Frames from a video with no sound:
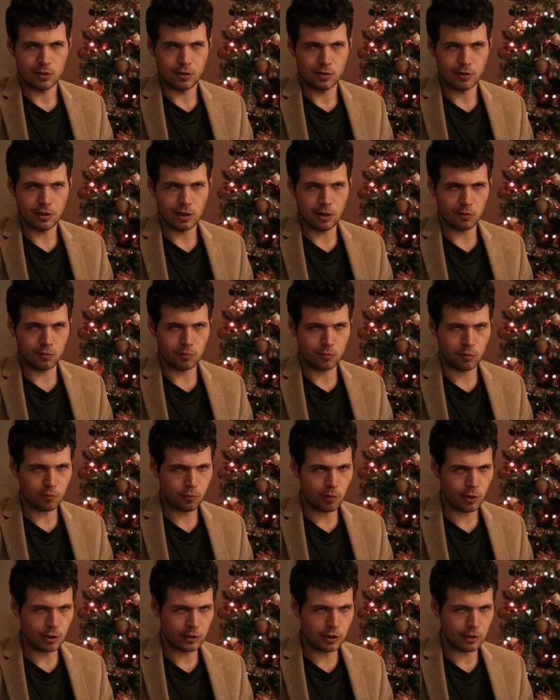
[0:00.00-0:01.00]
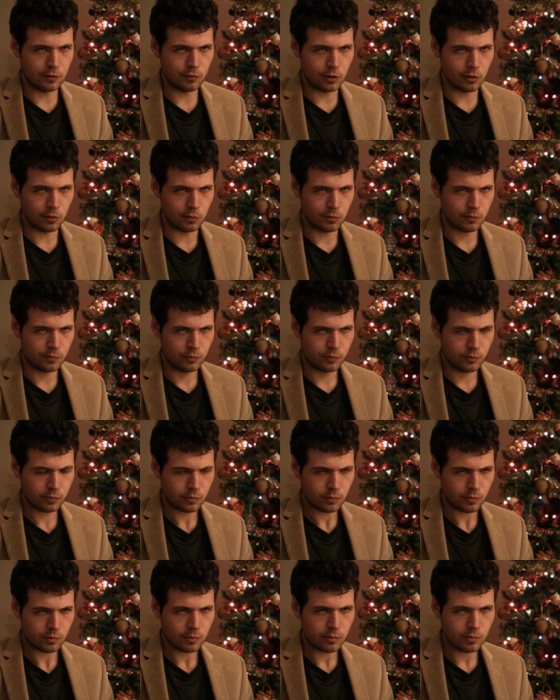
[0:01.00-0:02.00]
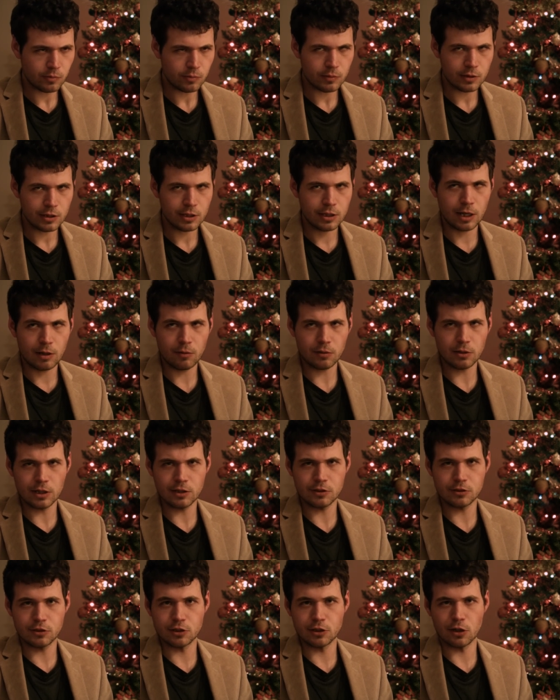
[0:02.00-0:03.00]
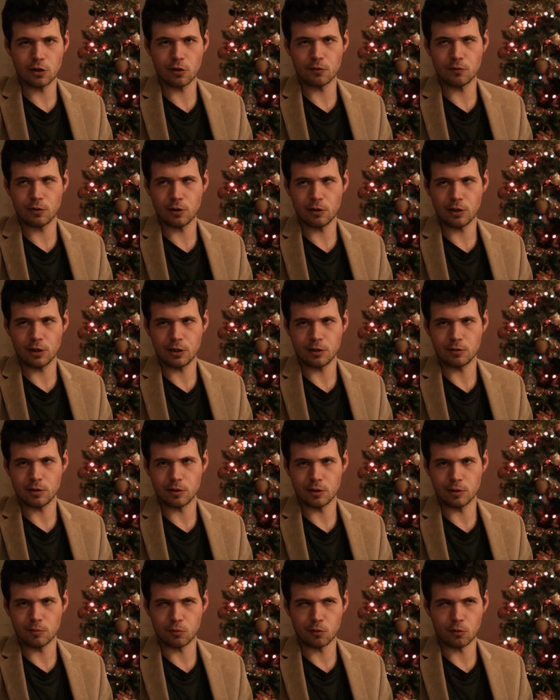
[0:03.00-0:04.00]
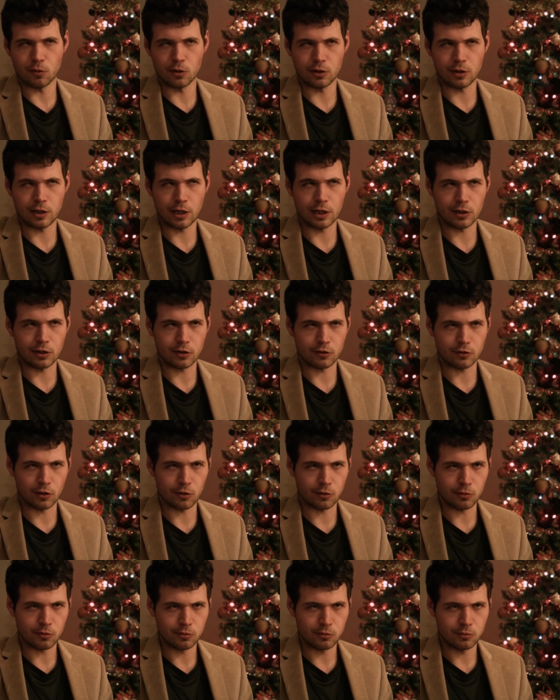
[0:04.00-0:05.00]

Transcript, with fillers: Now, before I leave you, I would like to share a very important anecdote.